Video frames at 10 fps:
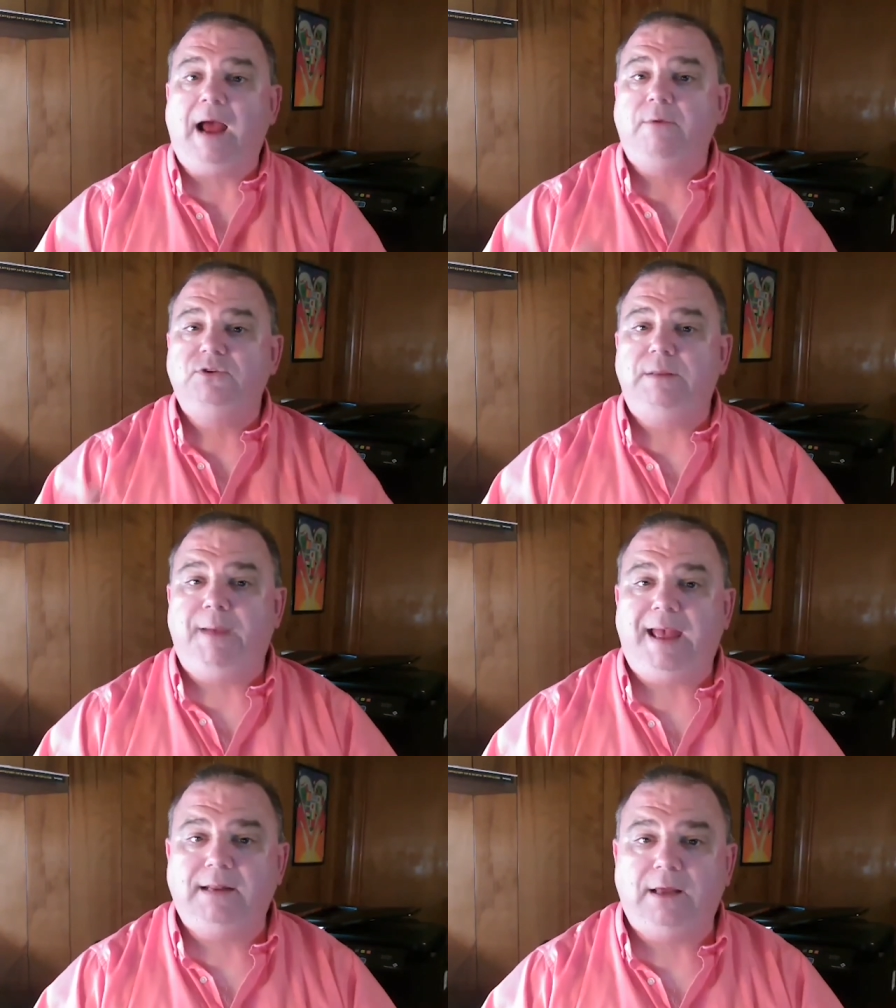I was in
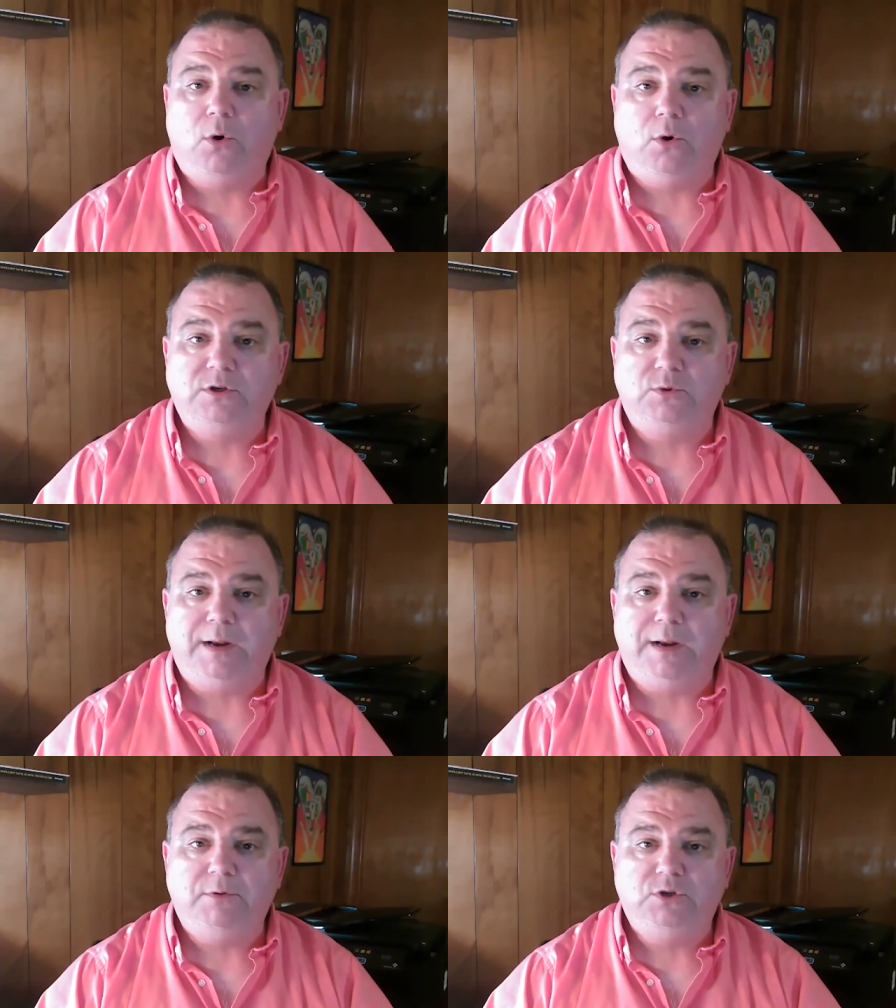band and chorus
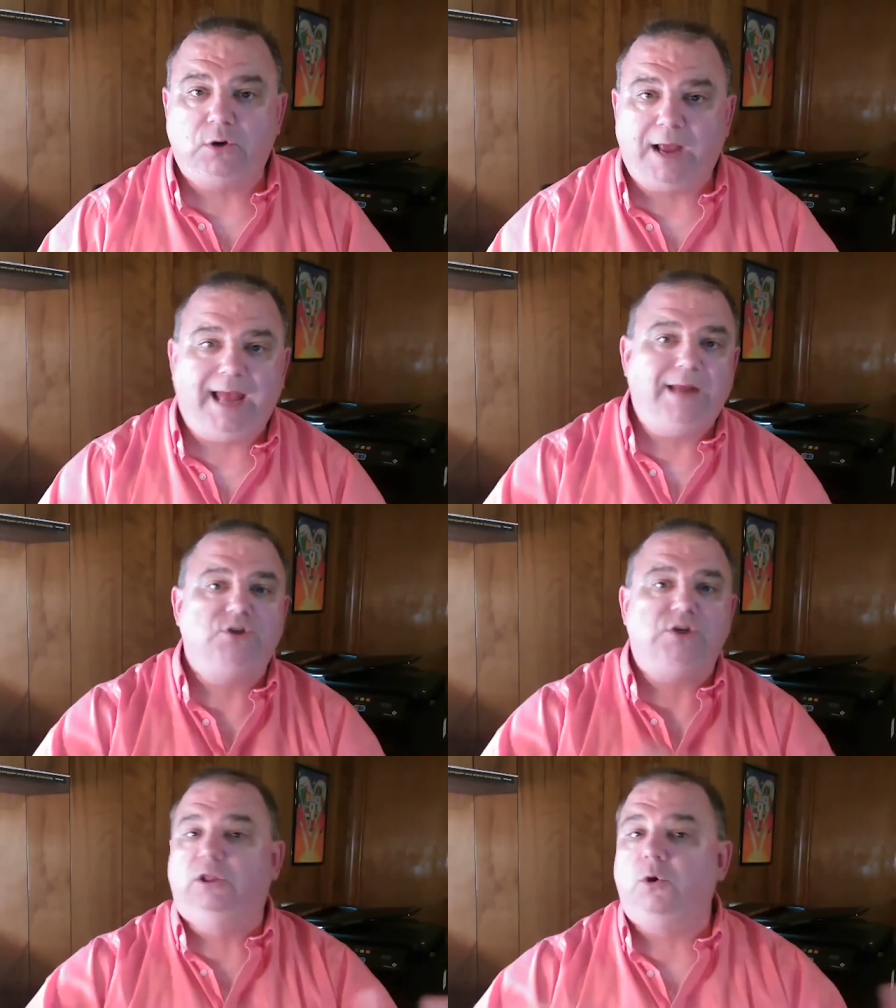when I was your
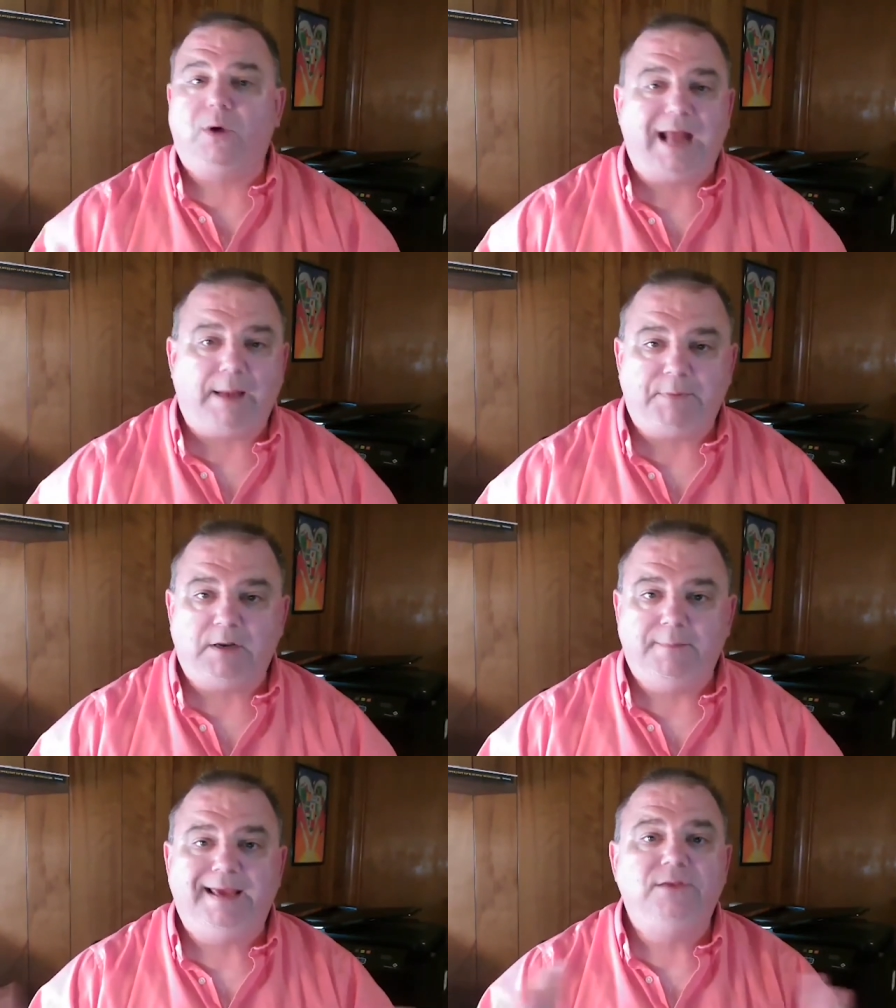age, and look what
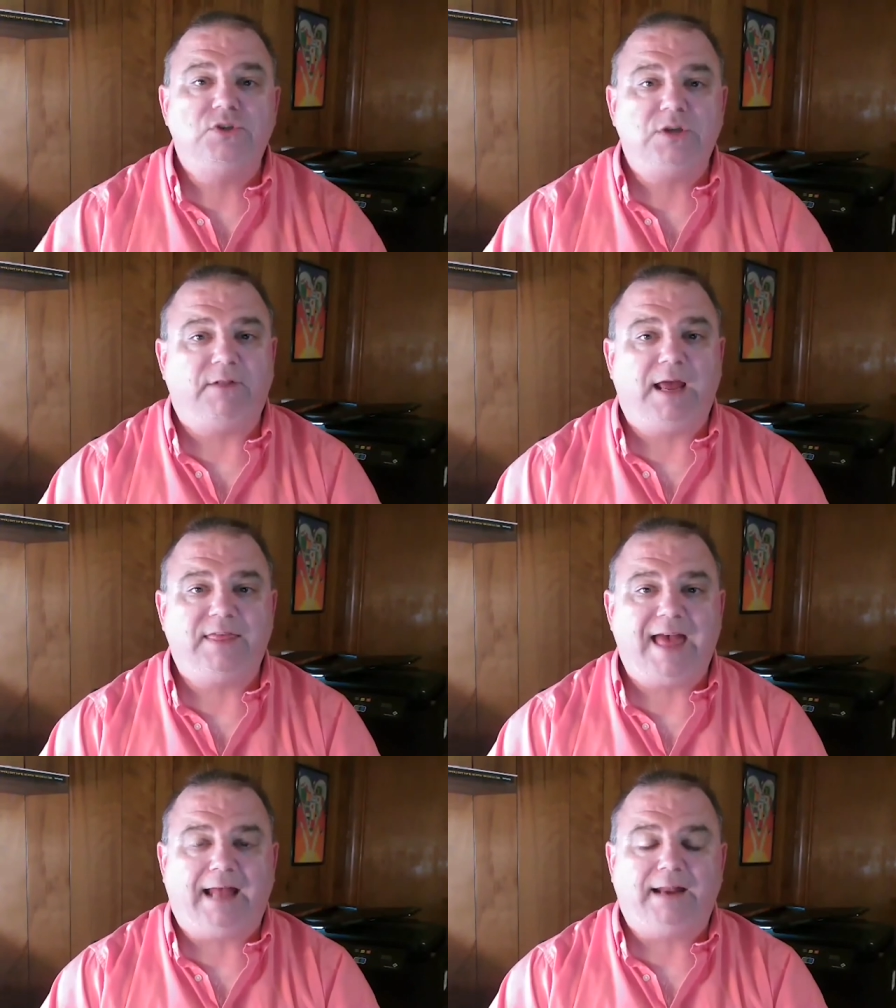happened to me, stuff
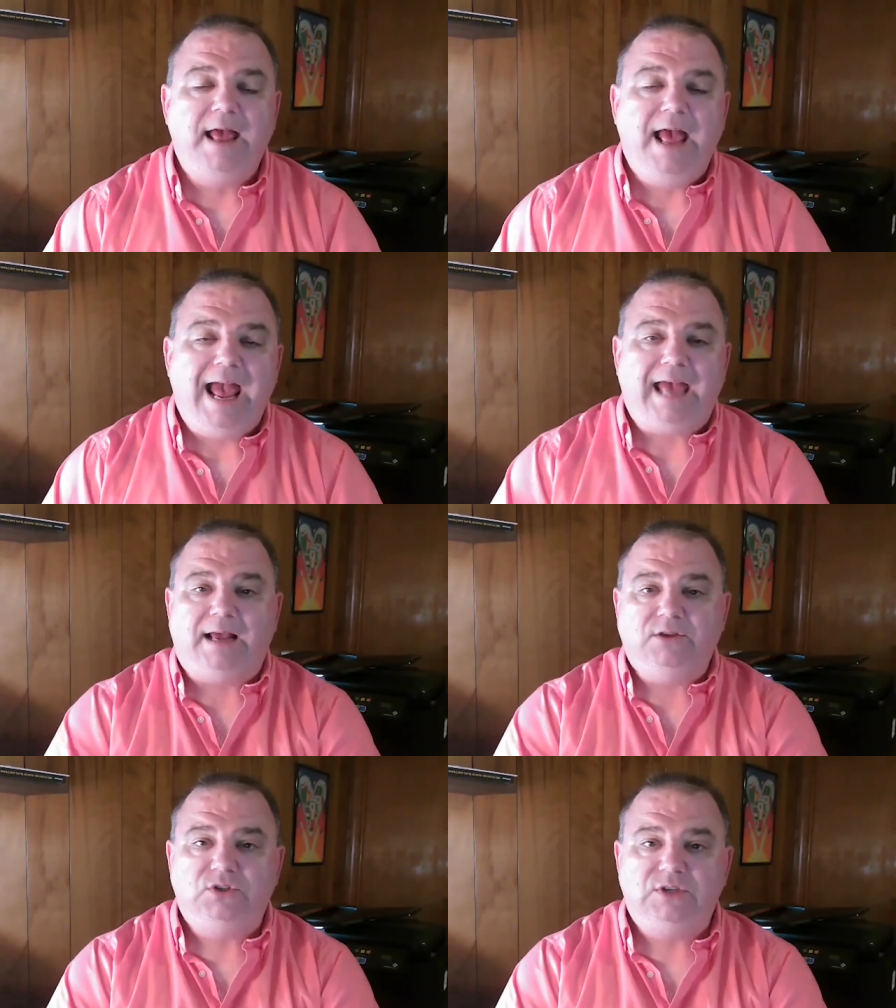like that. And
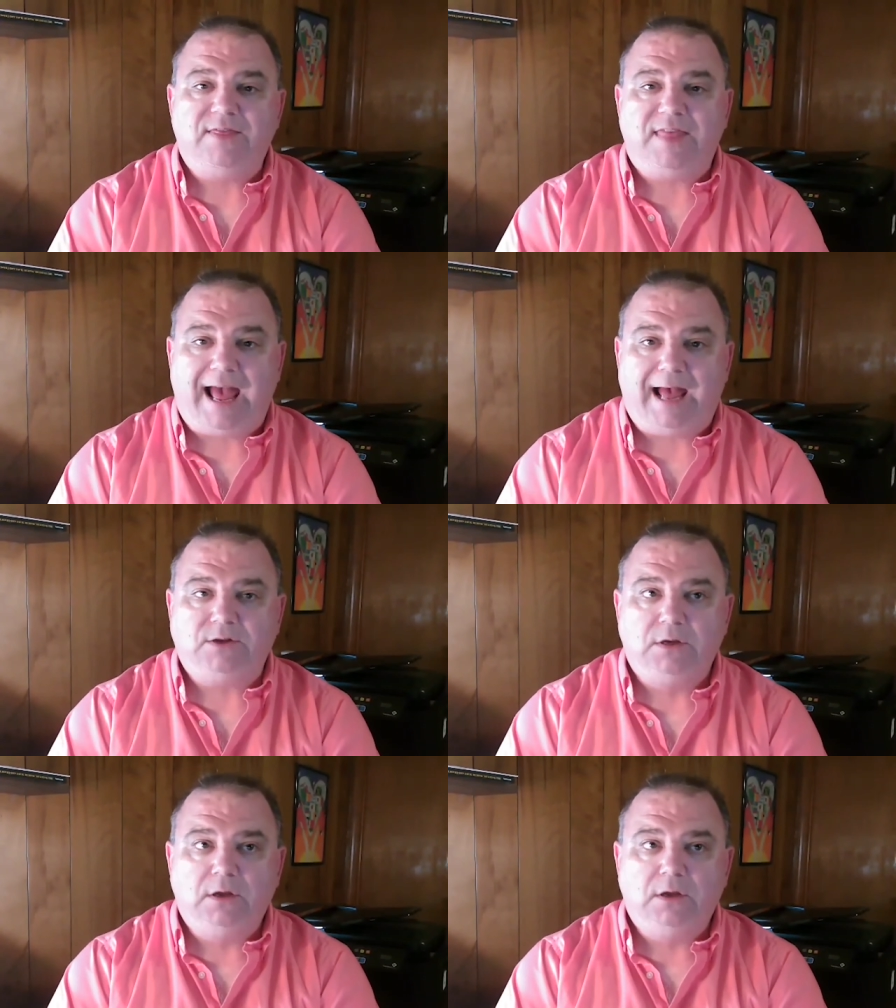I sent that